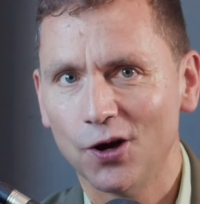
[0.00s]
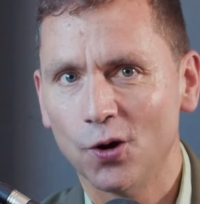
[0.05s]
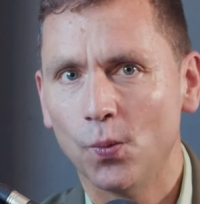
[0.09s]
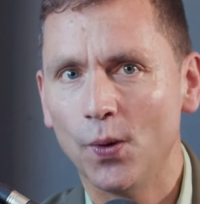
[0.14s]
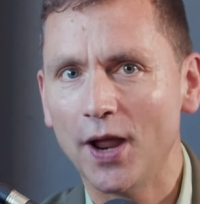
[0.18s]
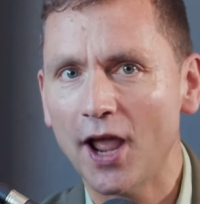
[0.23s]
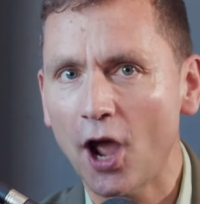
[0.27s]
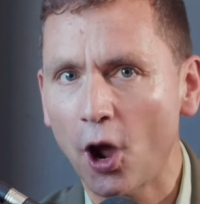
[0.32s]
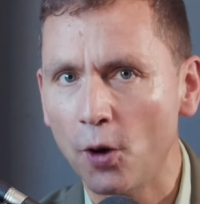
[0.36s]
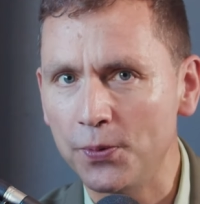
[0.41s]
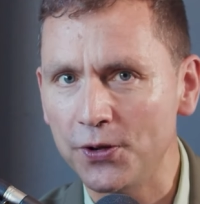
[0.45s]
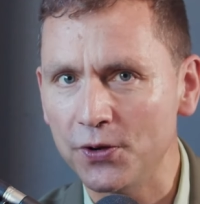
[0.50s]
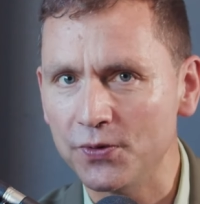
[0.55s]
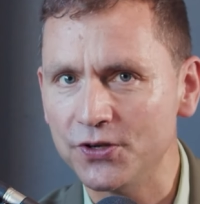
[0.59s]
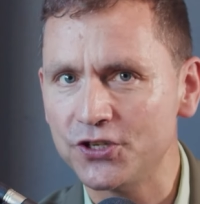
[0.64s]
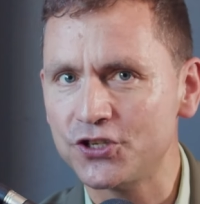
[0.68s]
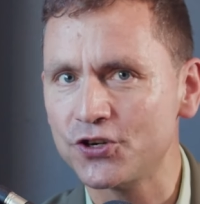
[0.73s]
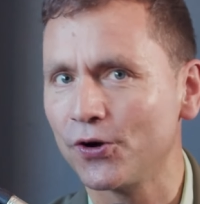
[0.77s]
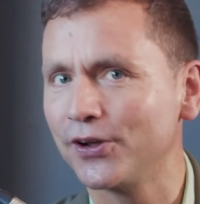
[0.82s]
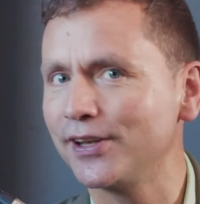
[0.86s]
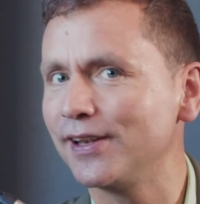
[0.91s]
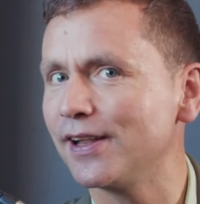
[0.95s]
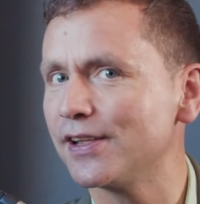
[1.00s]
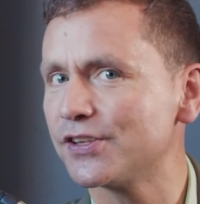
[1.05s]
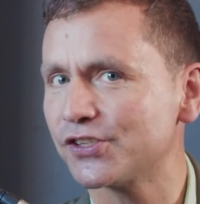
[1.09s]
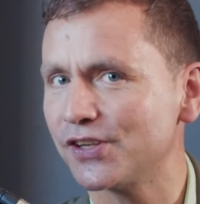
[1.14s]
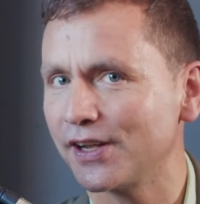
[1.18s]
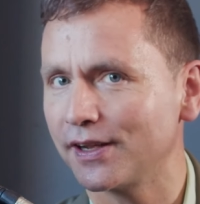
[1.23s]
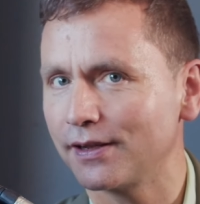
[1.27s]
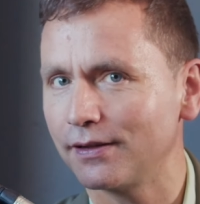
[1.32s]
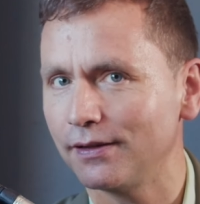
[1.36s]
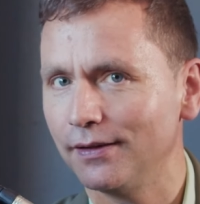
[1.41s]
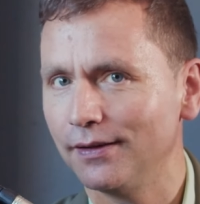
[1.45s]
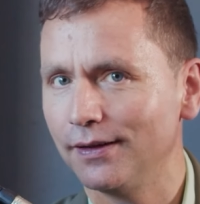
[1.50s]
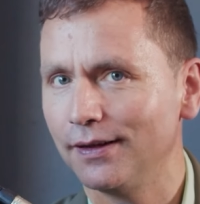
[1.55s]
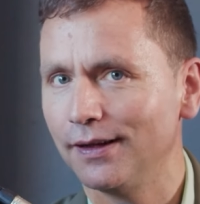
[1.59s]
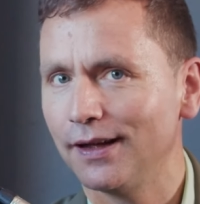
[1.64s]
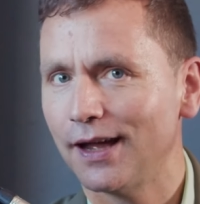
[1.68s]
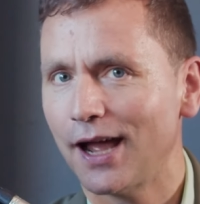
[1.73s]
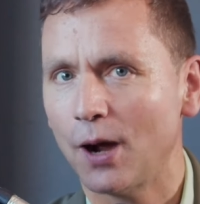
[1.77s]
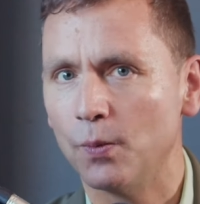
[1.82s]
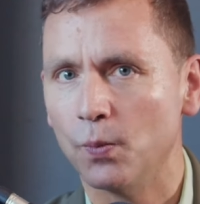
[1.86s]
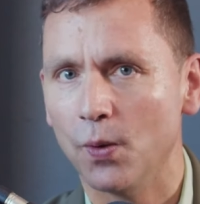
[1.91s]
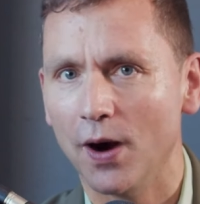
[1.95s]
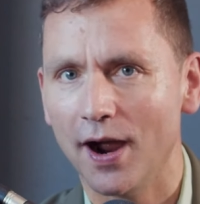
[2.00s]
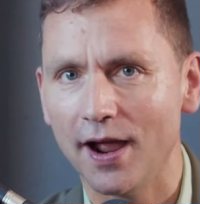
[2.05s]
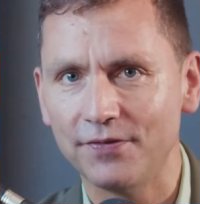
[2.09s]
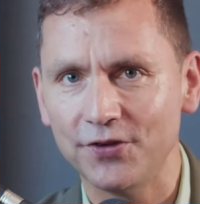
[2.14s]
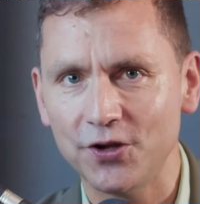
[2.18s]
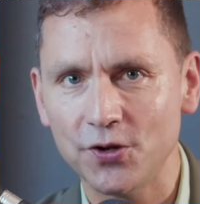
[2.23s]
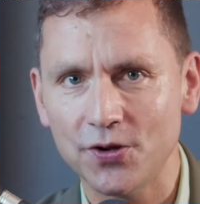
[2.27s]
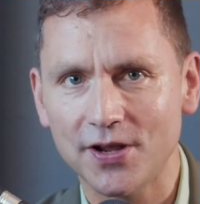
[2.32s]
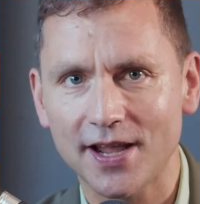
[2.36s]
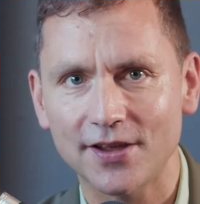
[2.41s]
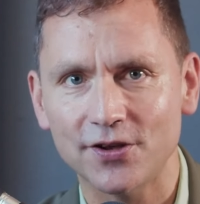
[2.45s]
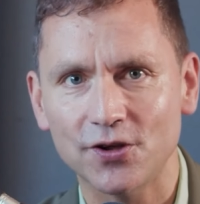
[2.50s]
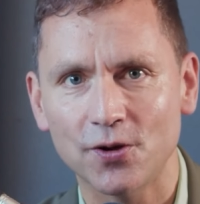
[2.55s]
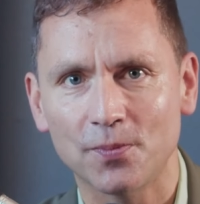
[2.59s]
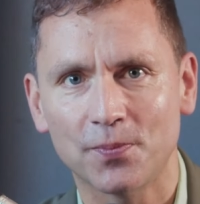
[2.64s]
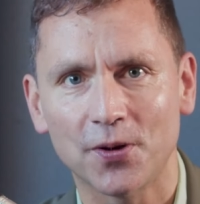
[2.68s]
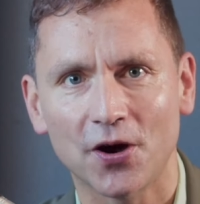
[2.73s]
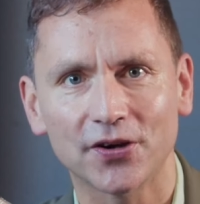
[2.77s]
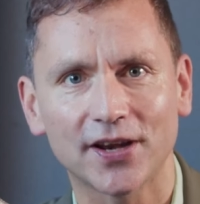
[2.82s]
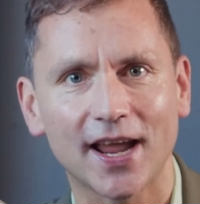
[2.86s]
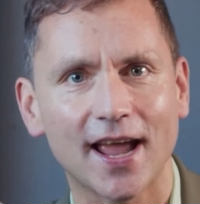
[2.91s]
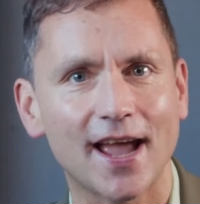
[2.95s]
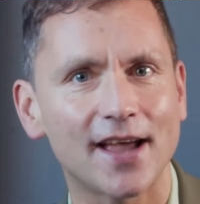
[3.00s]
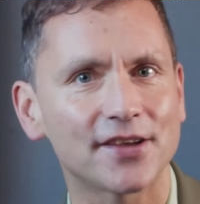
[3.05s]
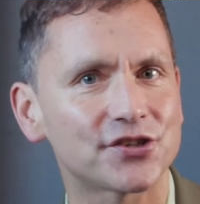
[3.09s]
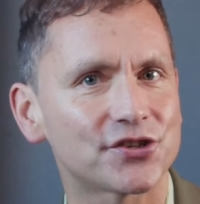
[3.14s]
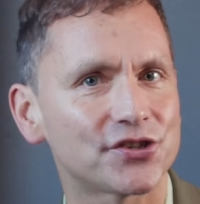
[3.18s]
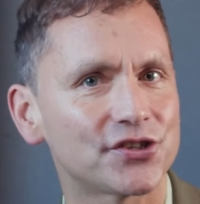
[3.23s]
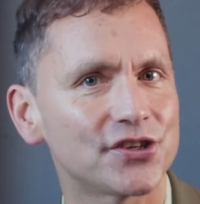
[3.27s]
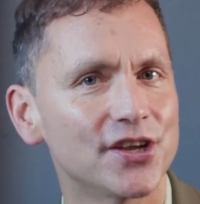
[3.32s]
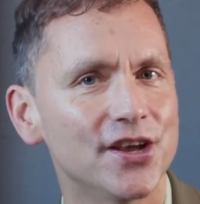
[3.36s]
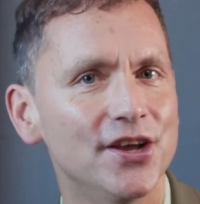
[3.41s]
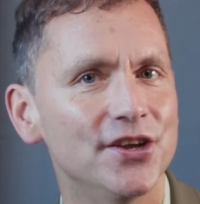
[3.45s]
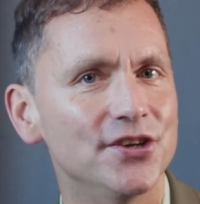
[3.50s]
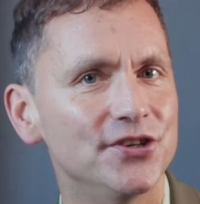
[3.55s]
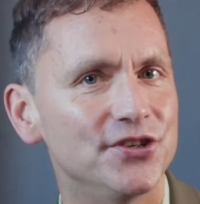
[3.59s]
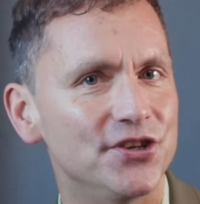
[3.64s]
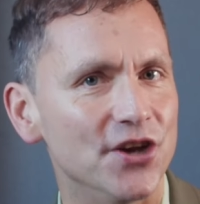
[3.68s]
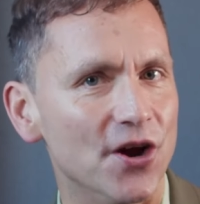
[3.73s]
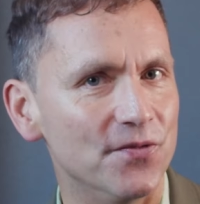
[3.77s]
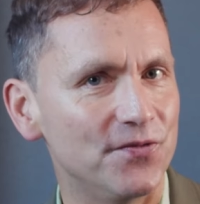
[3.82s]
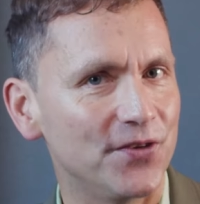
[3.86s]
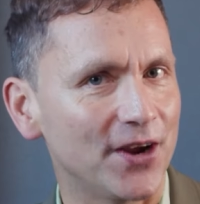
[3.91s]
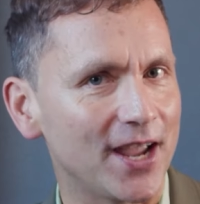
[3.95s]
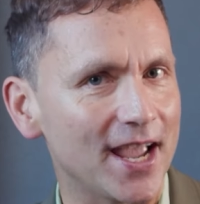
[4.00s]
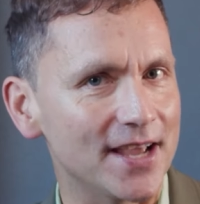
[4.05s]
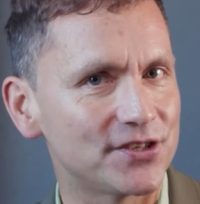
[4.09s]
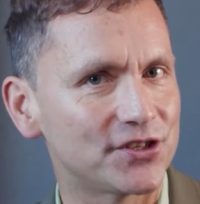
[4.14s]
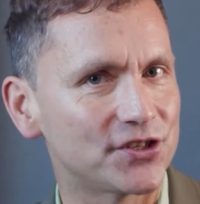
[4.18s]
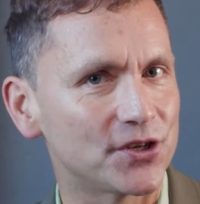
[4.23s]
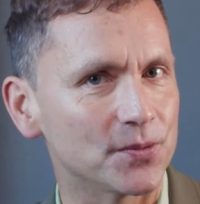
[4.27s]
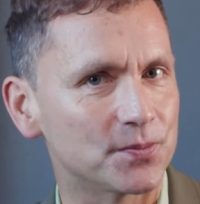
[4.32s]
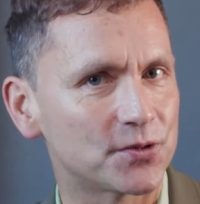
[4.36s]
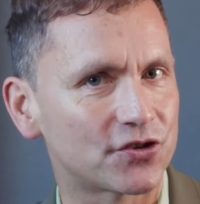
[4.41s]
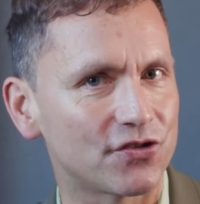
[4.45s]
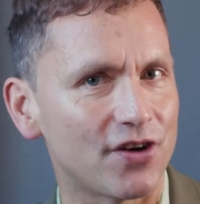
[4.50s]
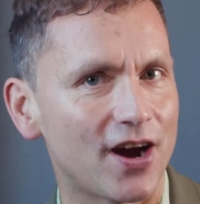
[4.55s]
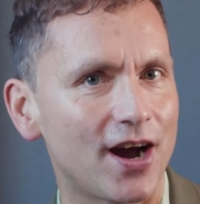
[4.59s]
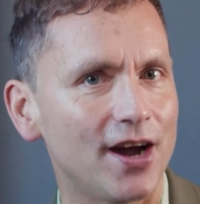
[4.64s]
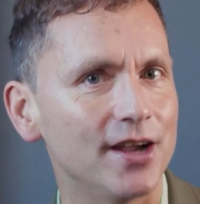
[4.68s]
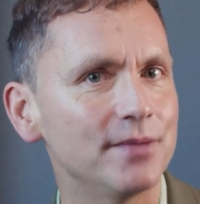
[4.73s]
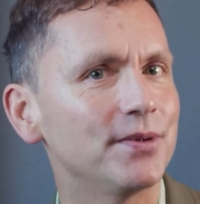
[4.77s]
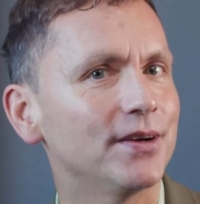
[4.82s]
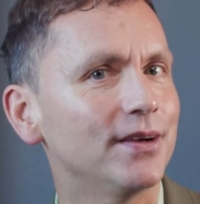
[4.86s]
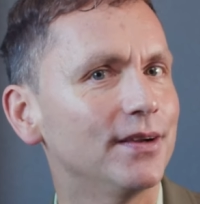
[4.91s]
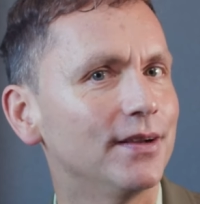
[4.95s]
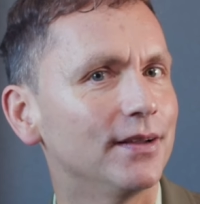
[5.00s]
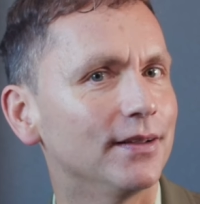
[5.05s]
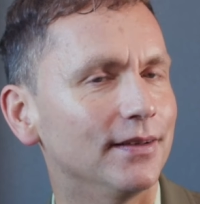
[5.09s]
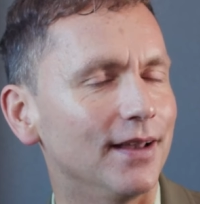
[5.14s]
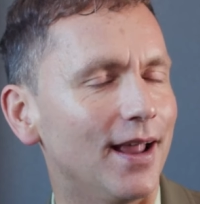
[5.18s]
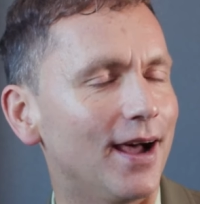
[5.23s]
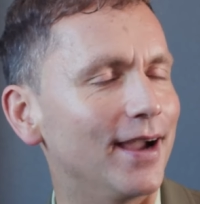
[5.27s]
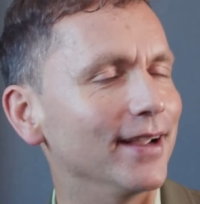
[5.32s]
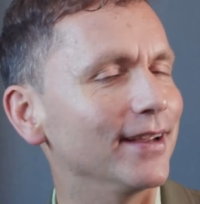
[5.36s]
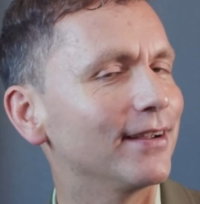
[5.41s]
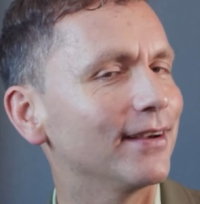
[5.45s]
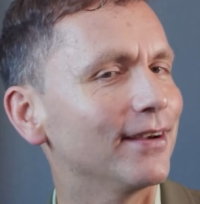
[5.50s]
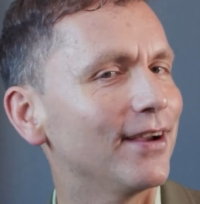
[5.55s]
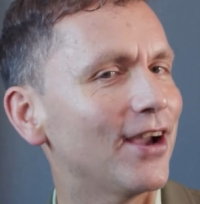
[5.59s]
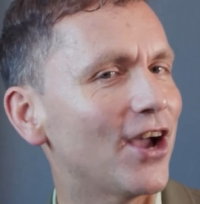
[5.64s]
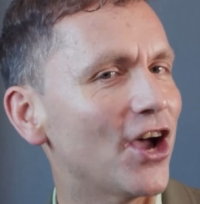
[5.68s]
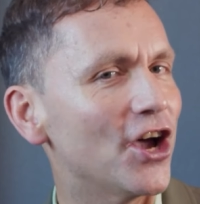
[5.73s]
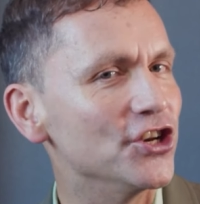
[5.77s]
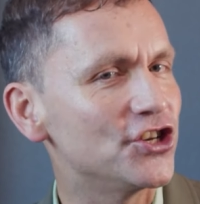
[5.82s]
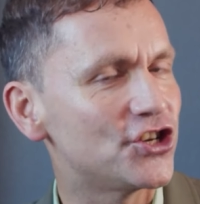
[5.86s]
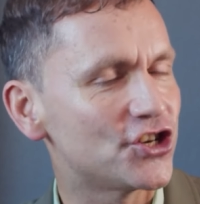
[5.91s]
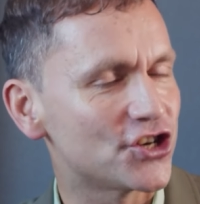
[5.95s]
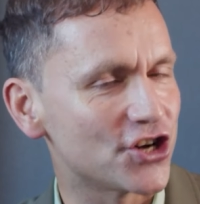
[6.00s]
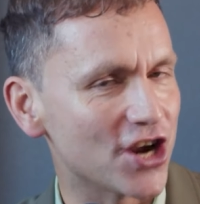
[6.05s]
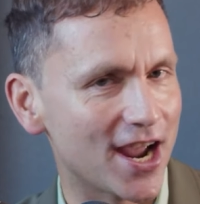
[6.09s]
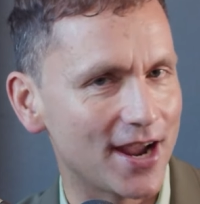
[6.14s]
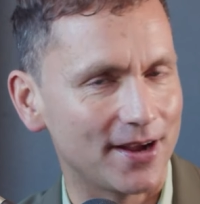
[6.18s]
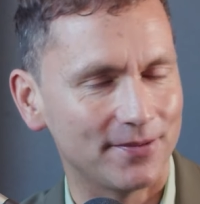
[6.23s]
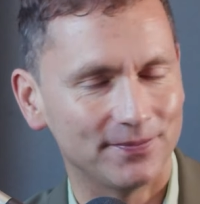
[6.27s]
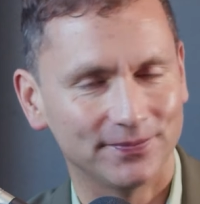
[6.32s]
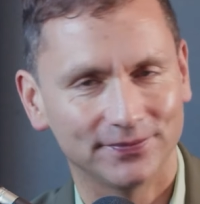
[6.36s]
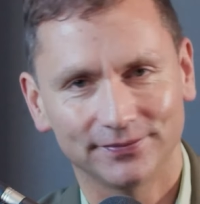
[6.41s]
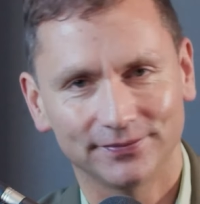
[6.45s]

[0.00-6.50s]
We hope you enjoyed listening, and wherever you get your podcasts, don't forget to subscribe, like, and share.